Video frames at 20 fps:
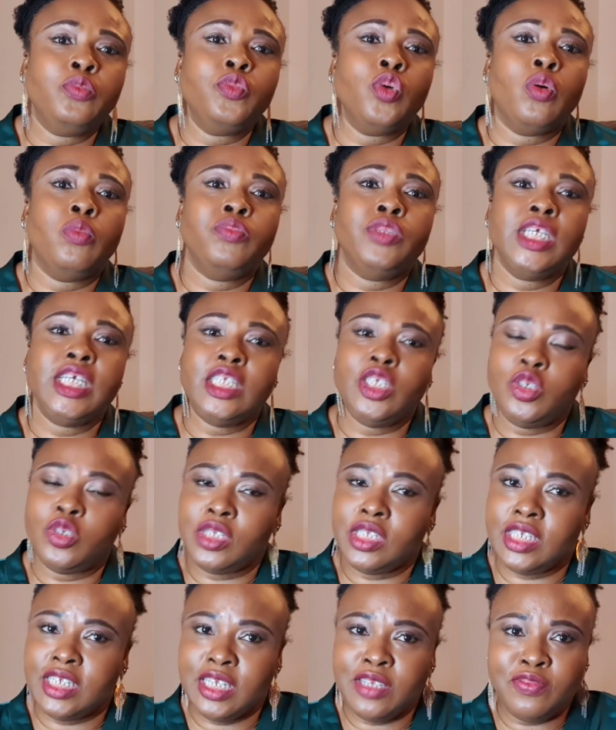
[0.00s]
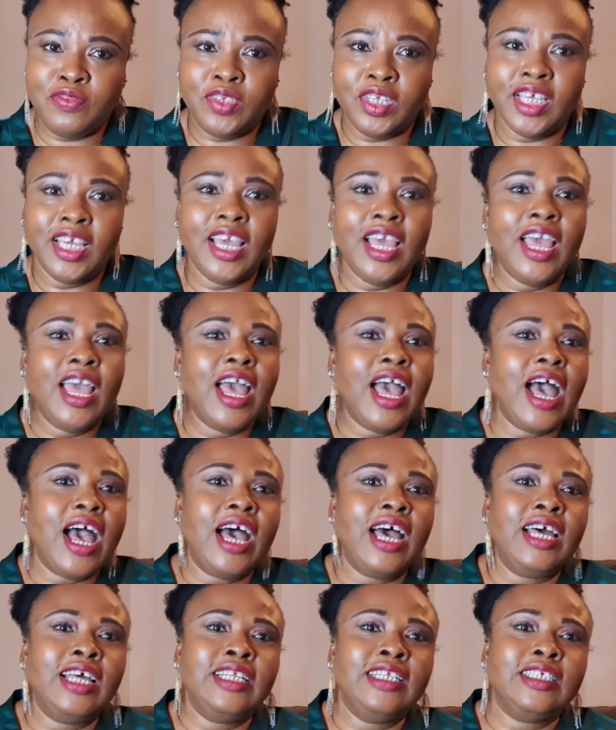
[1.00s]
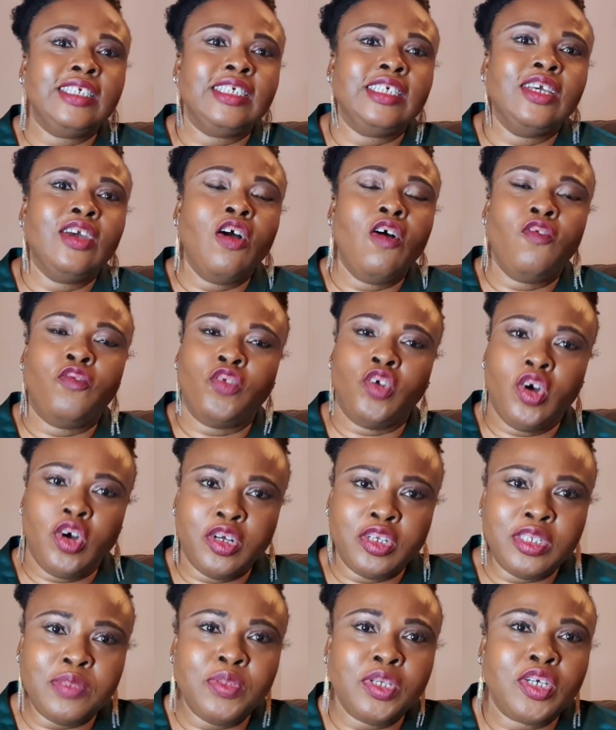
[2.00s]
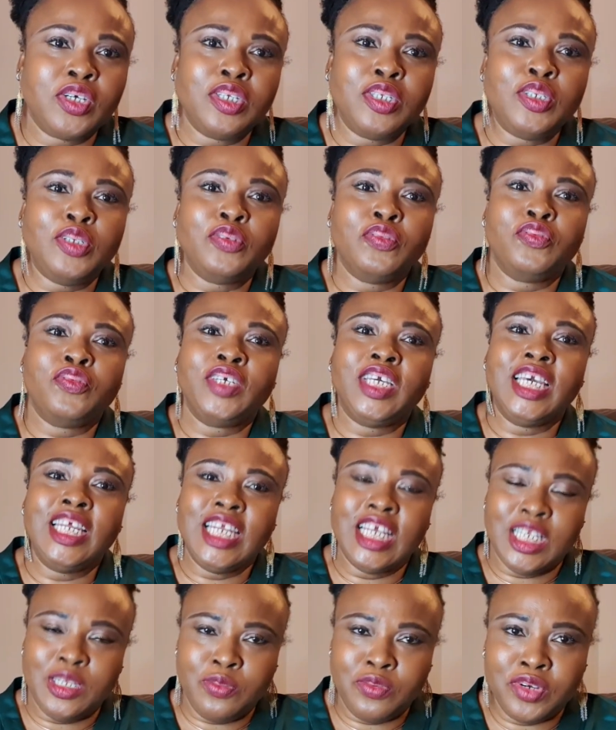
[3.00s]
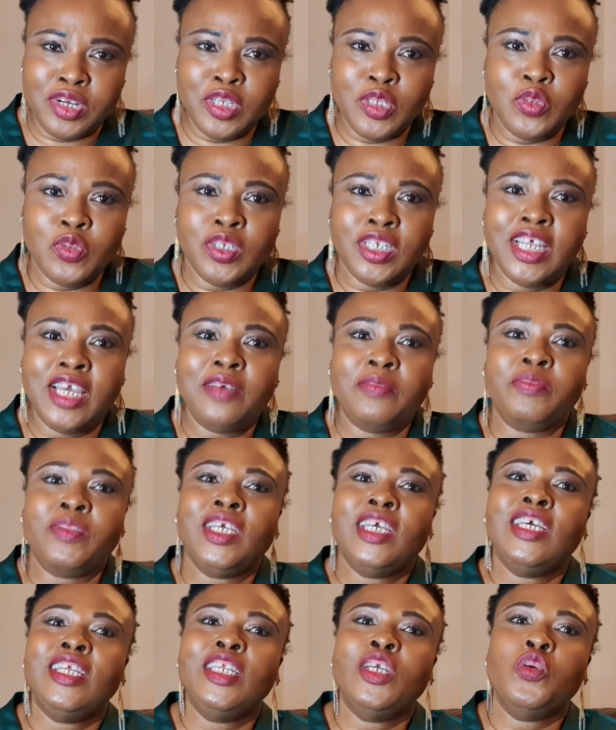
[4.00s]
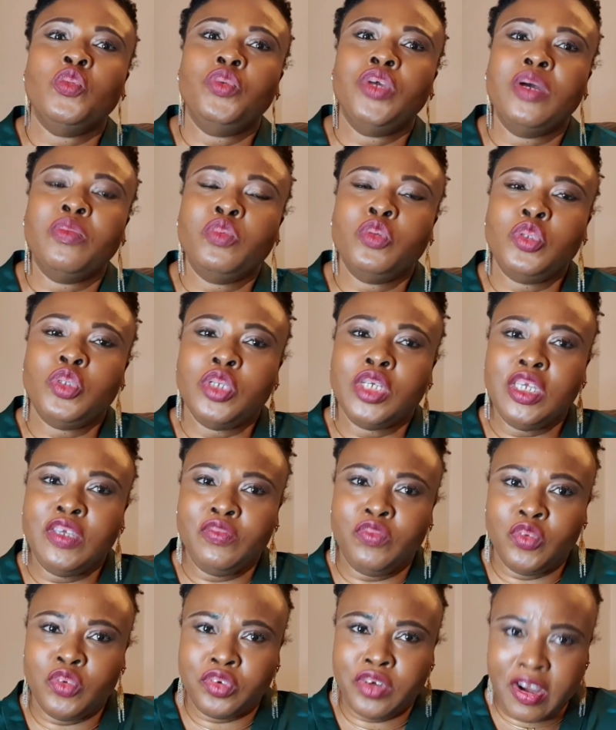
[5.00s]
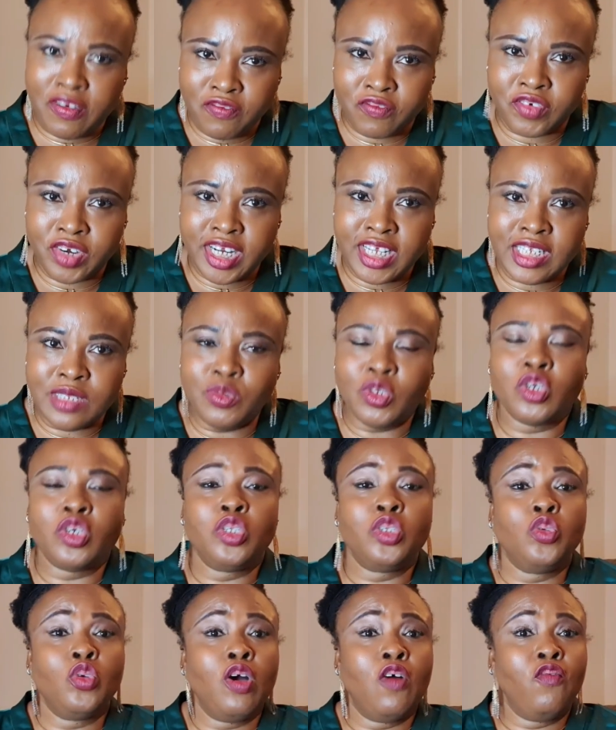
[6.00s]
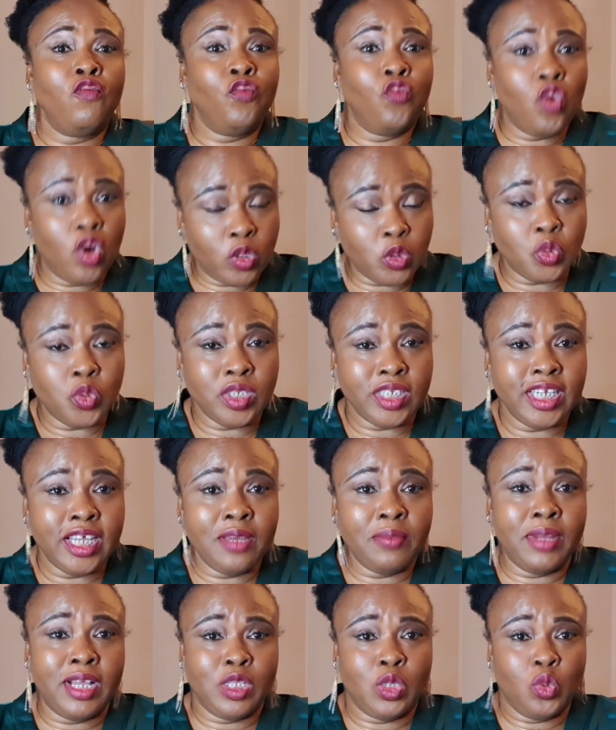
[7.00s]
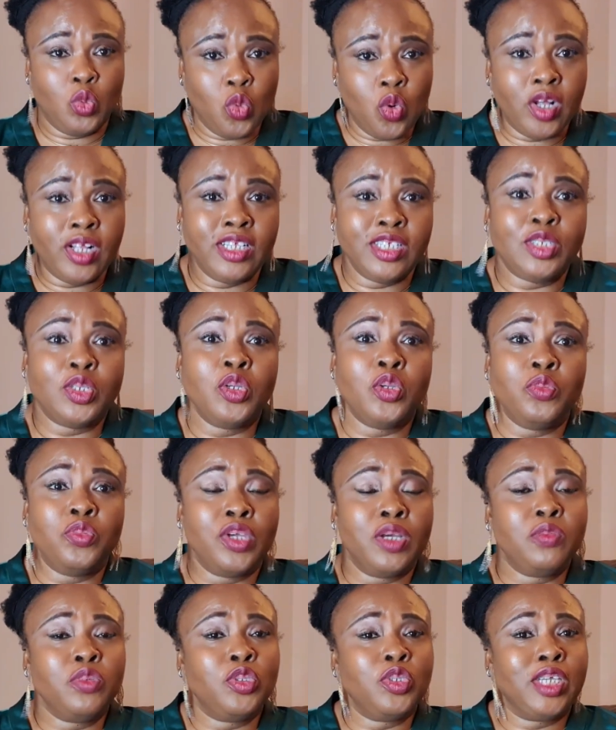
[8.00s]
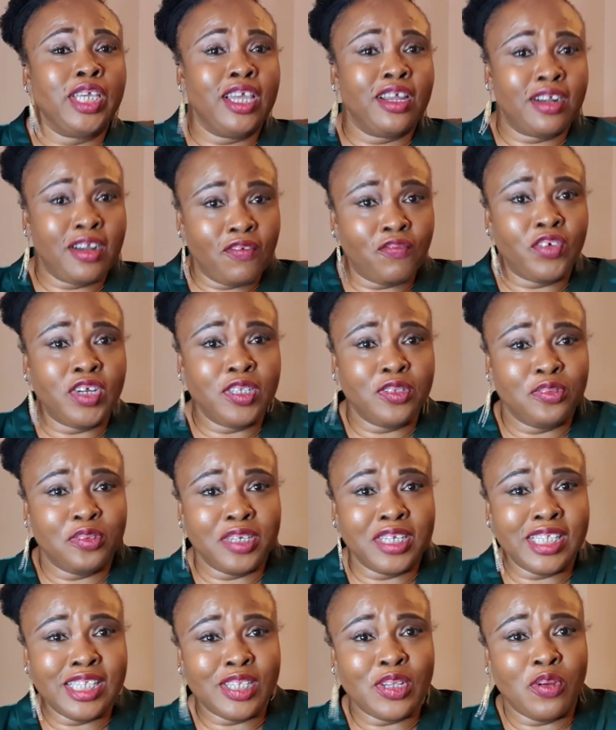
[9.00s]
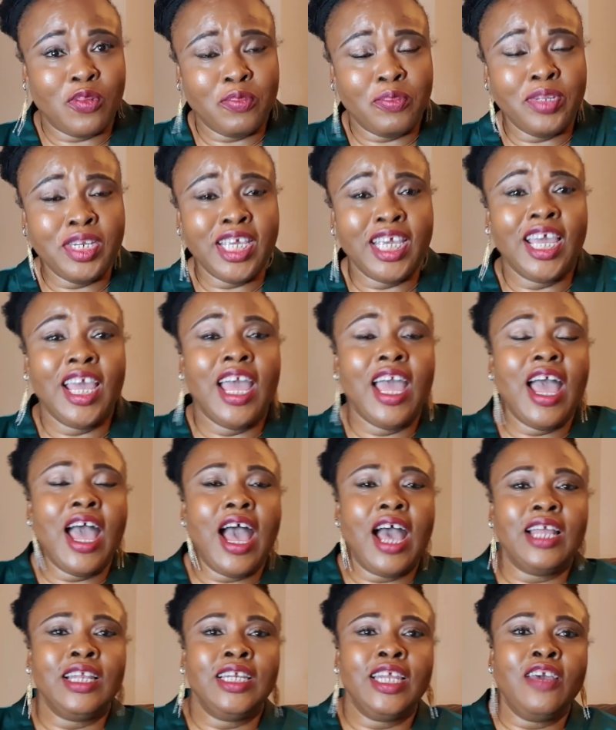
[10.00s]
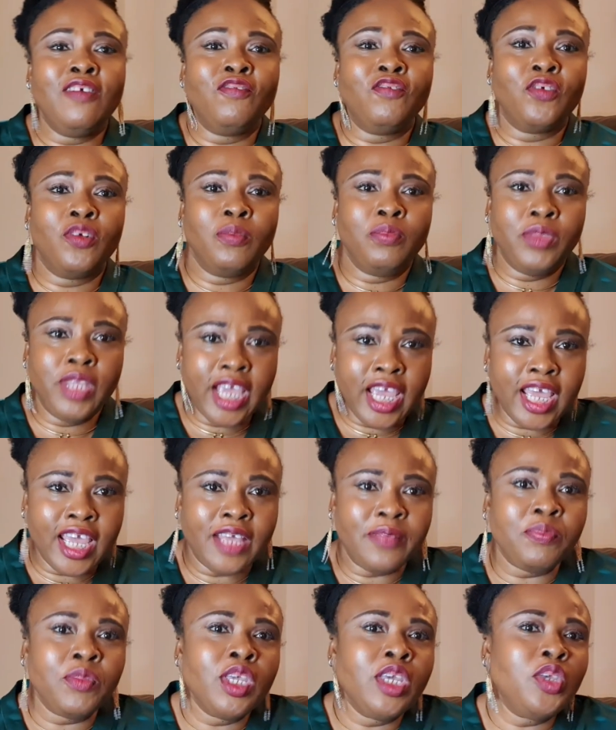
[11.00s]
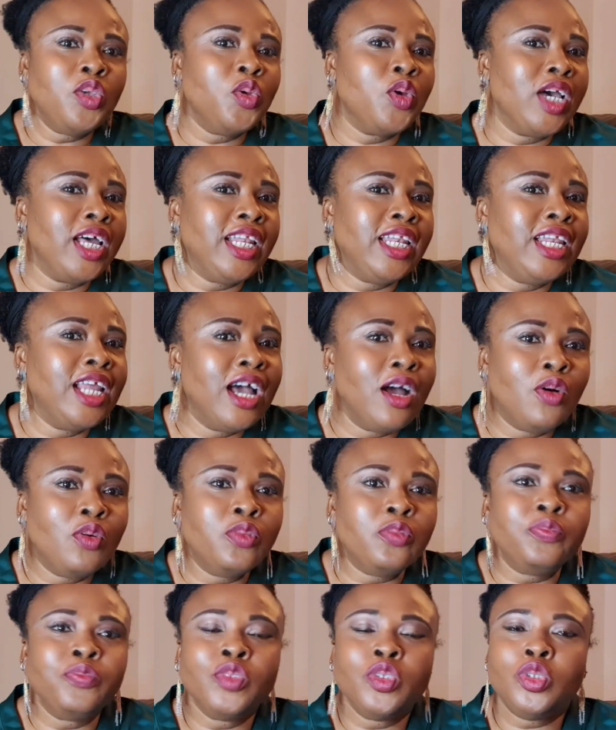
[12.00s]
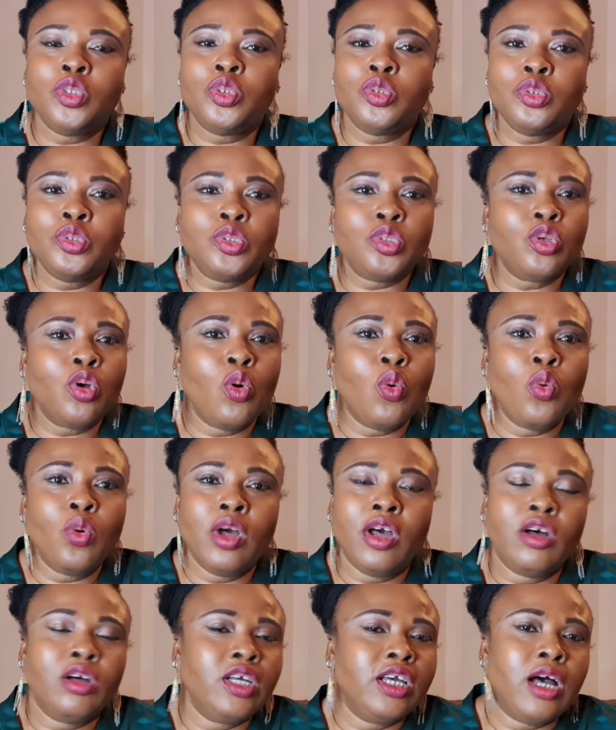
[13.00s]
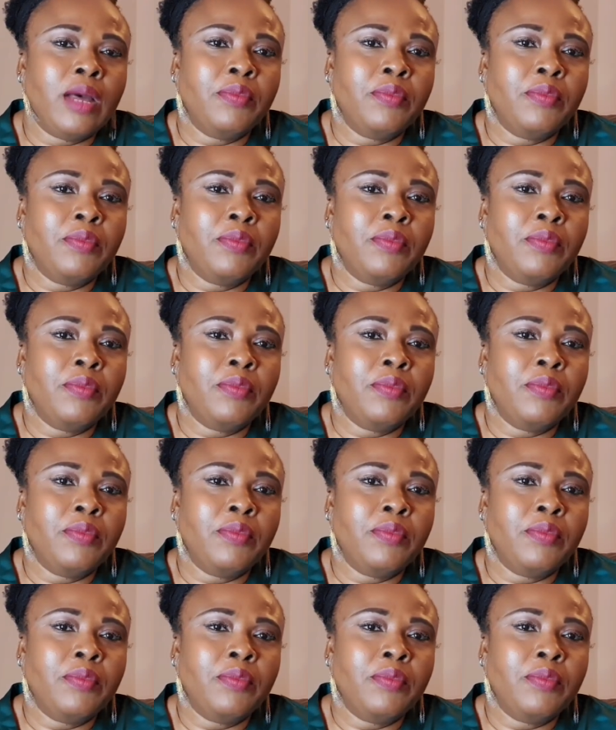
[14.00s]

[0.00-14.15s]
update your CV, and of course, because you've gained experience with them, they will be able to give you reference because you have worked with them as well. So you'll be able to get reference from this company, and then from there you can now choose, or